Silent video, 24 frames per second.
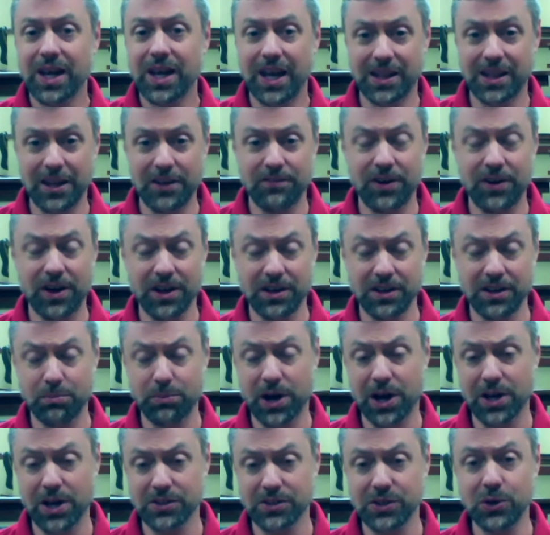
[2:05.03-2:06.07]
And they find, the
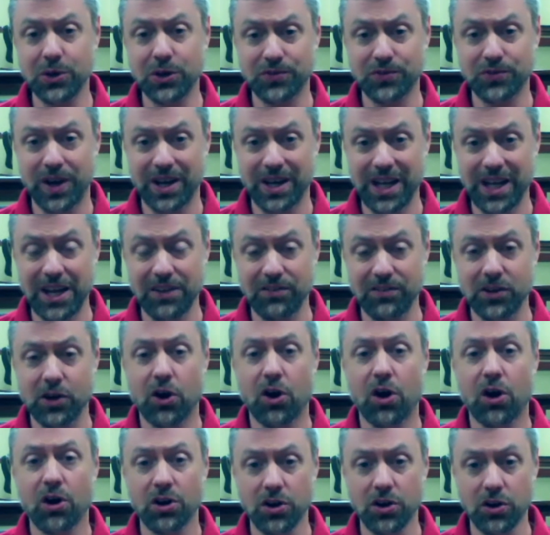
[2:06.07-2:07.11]
prosecutors find it even
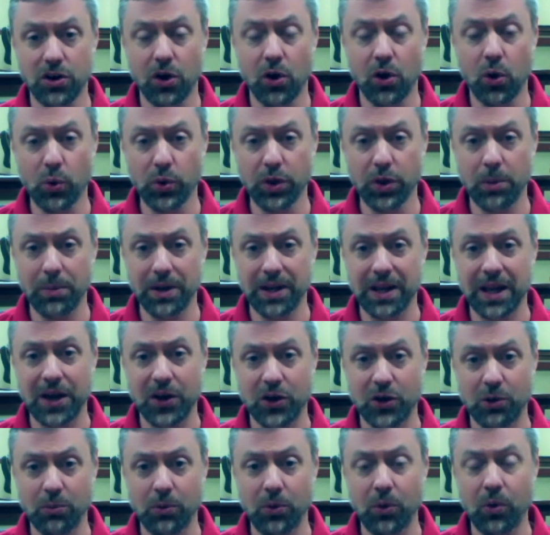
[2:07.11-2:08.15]
harder to hold them
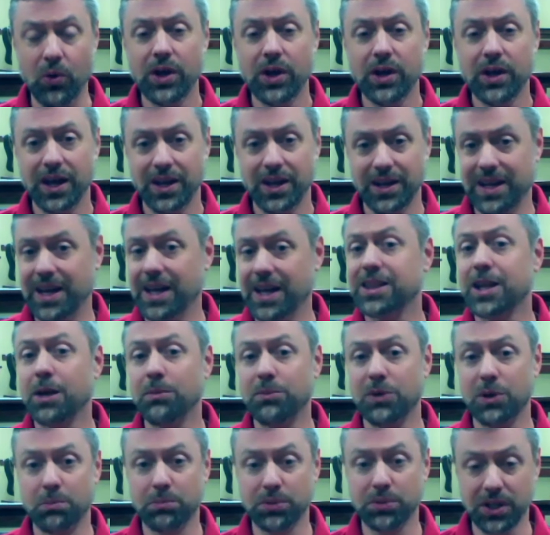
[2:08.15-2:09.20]
accountable and to get
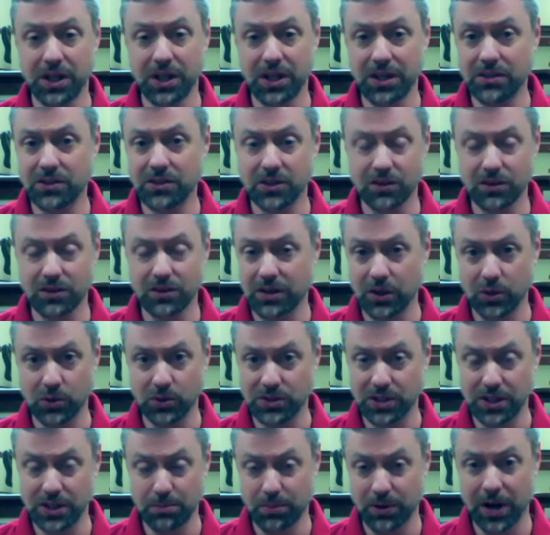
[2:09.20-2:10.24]
them to plead to
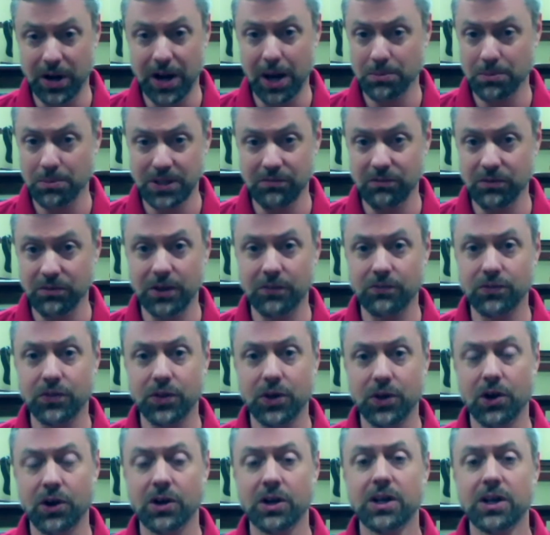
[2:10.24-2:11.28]
guilty, perhaps even if
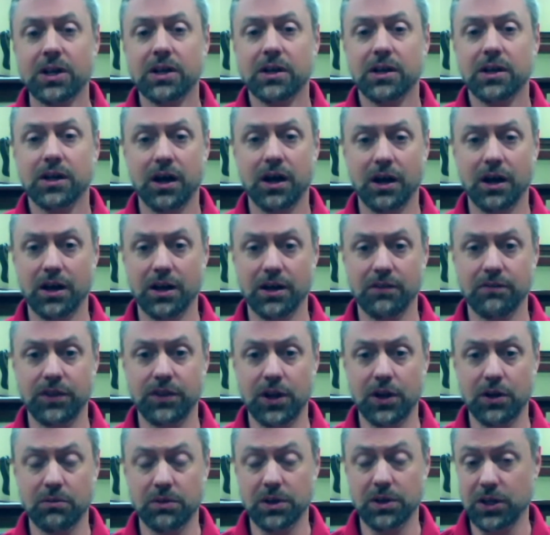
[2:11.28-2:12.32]
they're,
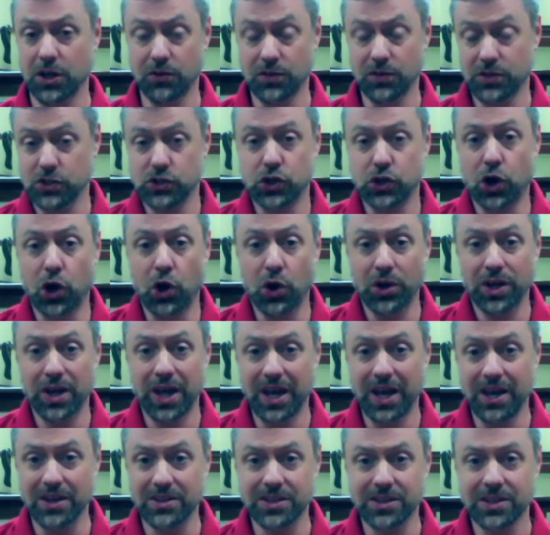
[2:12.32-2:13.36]
it's a strong
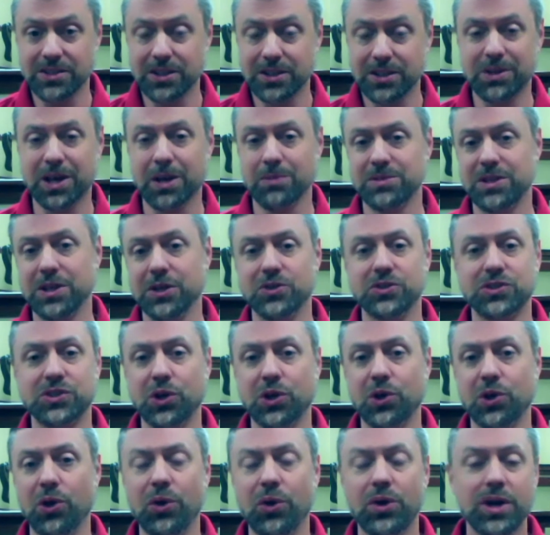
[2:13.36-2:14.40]
case. Sometimes they'll
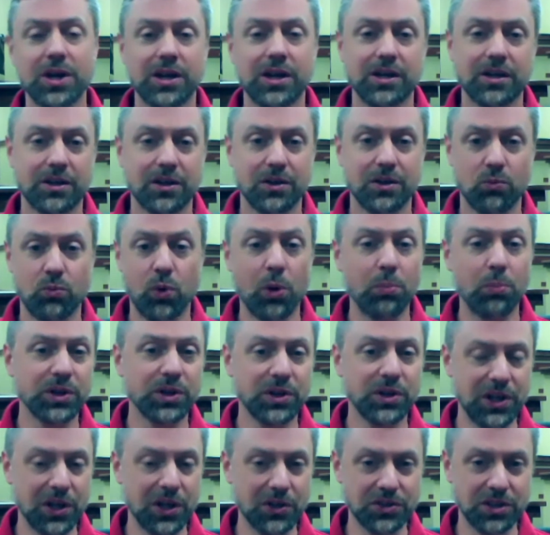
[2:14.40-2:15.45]
still won't
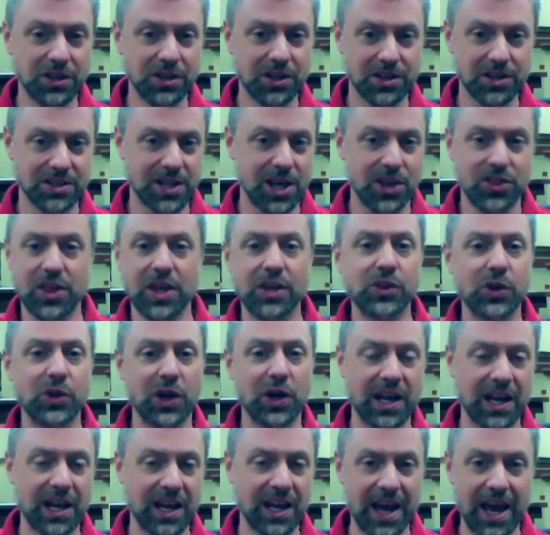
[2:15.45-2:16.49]
plead guilty because they think they're
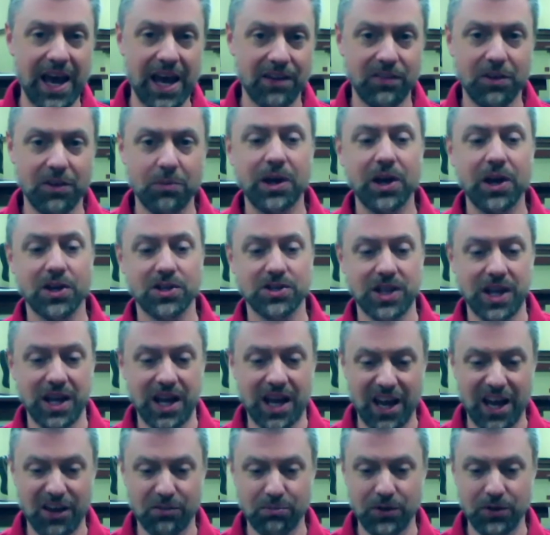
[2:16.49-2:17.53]
going to get out of it because they
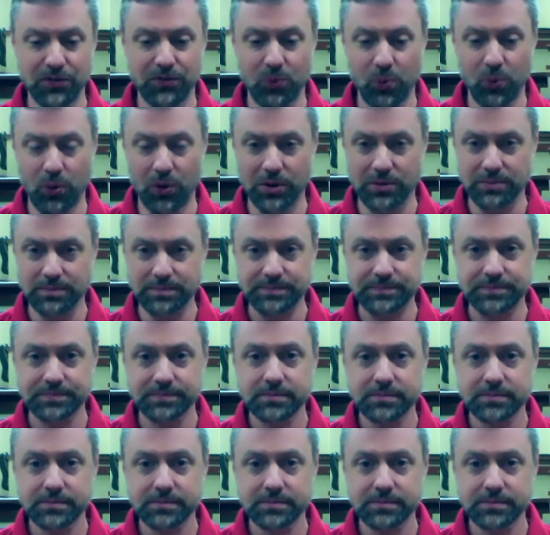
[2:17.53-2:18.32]
have before.